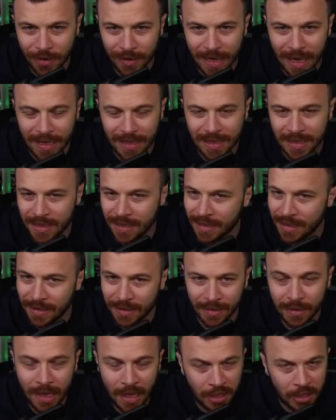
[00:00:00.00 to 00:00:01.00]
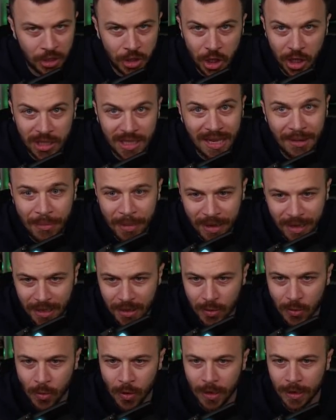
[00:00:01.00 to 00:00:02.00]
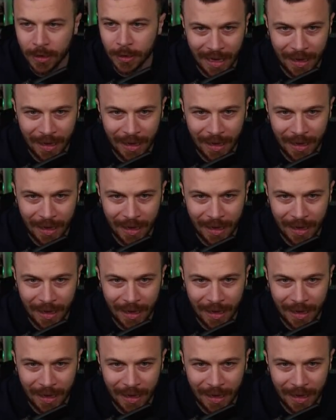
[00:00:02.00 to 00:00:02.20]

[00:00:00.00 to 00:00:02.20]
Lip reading: That's just a meta squad.